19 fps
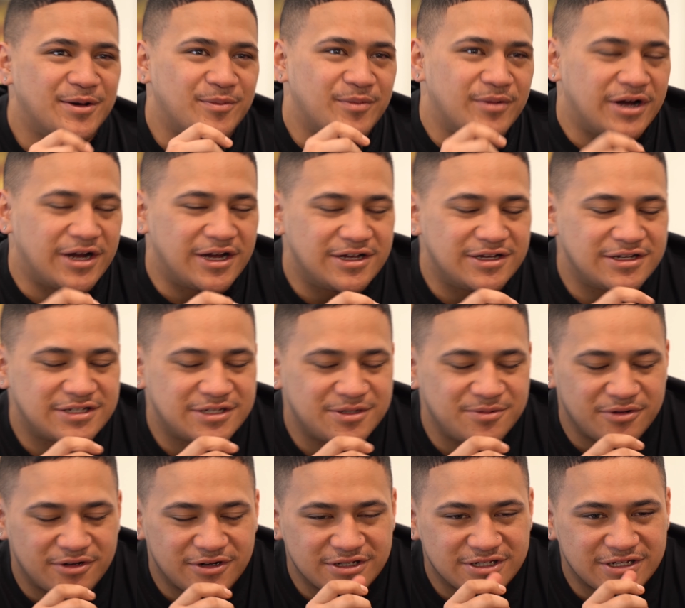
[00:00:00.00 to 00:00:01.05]
but to
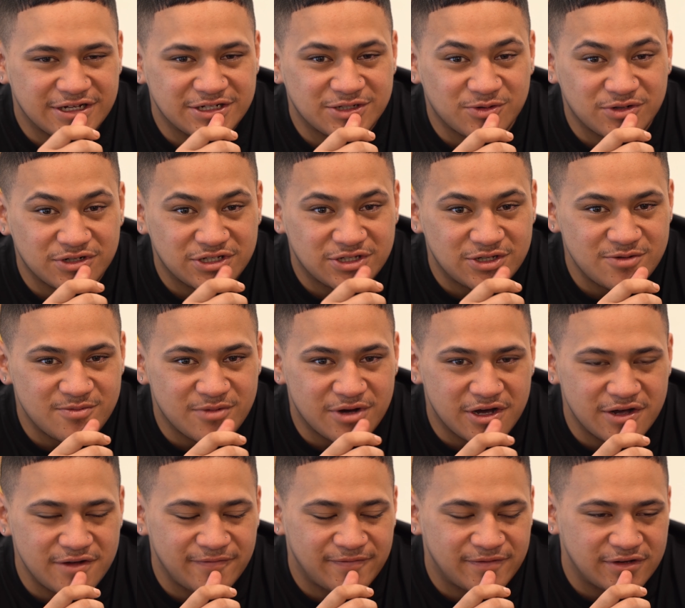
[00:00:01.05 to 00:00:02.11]
be honest, I just wanted to do
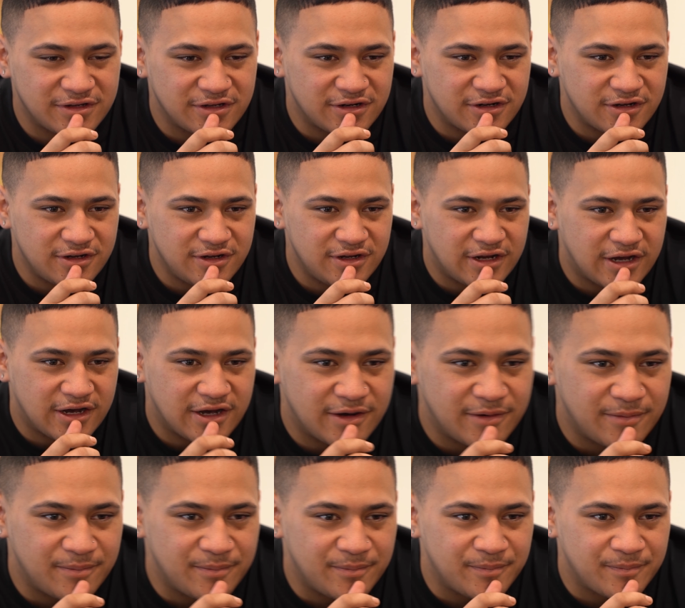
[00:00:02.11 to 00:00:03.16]
my own thing, you
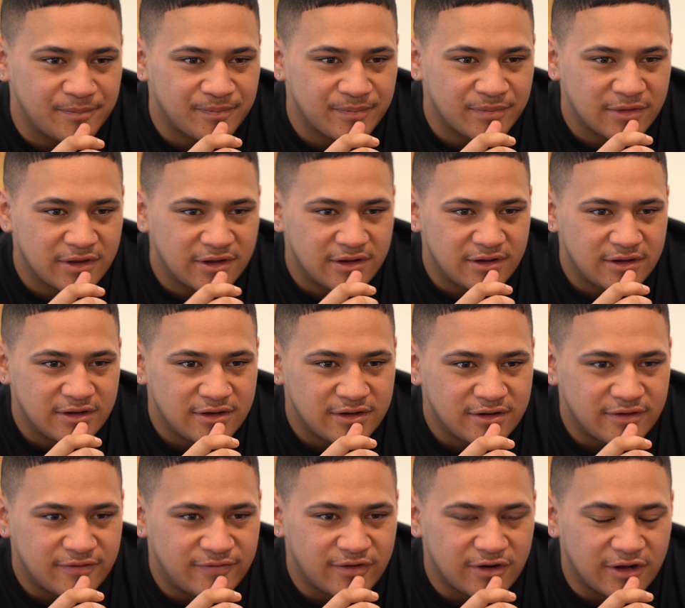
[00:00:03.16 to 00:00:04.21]
know.
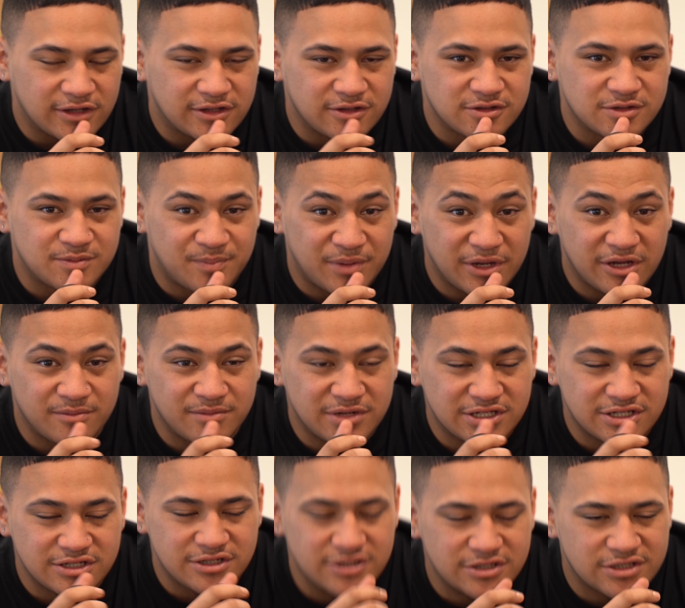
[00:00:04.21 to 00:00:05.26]
I feel like there was bigger
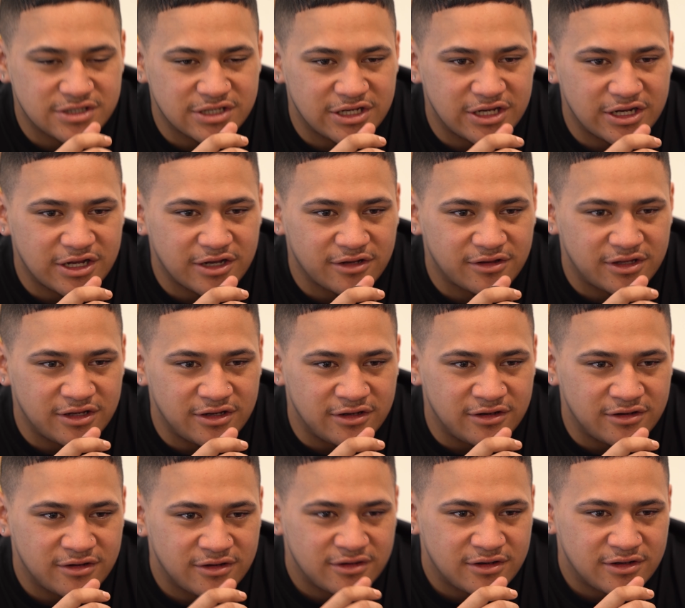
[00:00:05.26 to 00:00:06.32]
messages to get out there
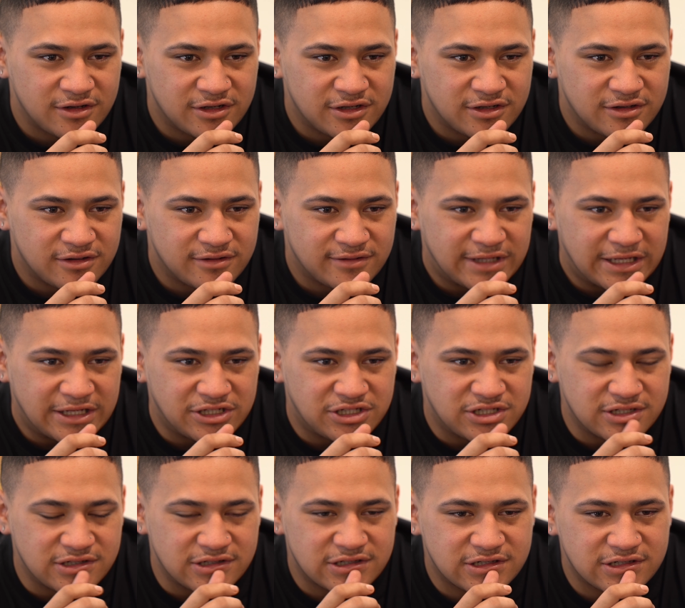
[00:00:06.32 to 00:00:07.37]
than
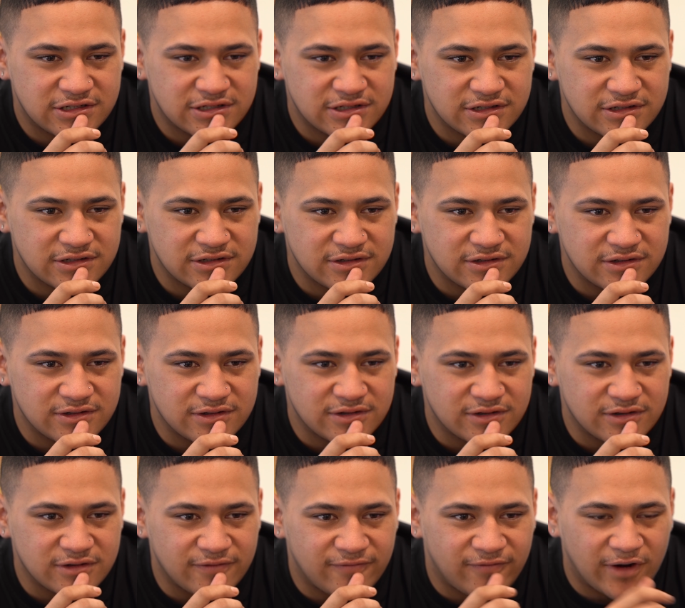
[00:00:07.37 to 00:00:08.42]
just
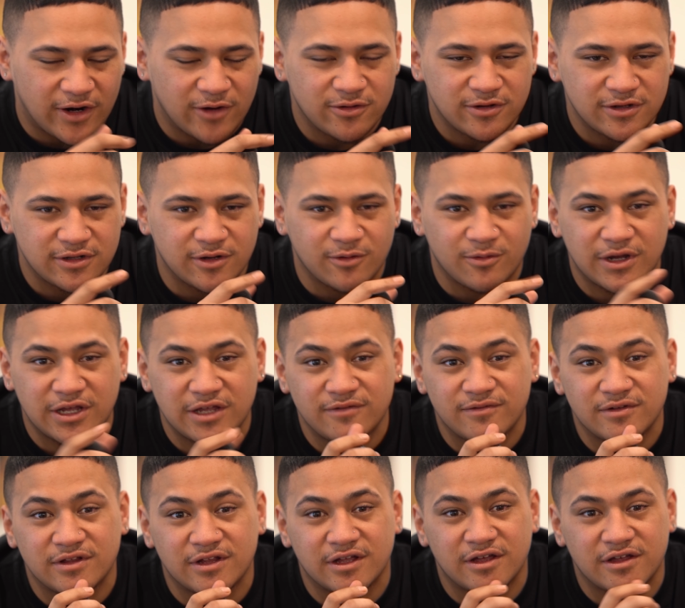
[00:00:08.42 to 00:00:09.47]
following the
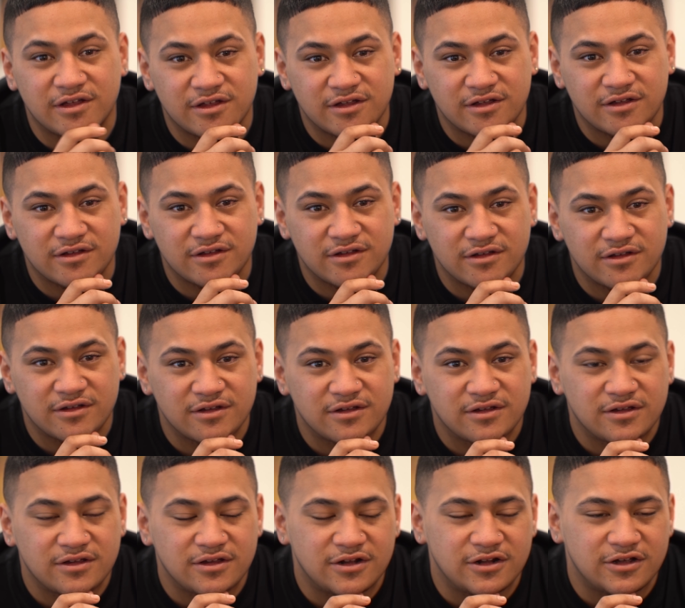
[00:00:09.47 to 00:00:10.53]
wave and that,
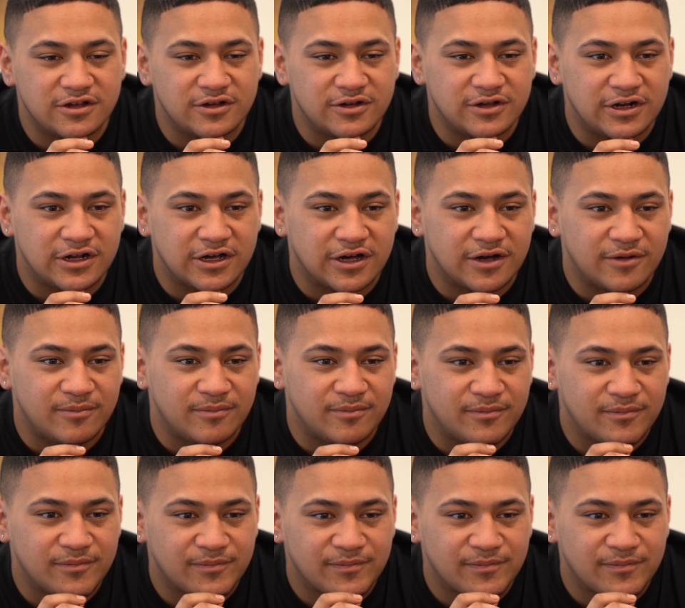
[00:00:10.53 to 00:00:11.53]
you know. And